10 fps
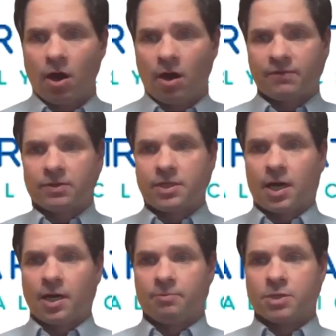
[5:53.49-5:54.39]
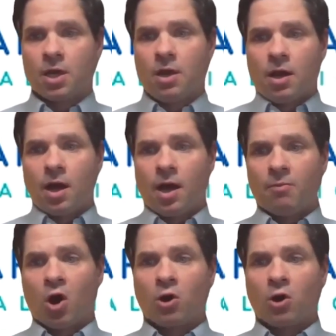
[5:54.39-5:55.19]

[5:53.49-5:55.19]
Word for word: oftentimes um,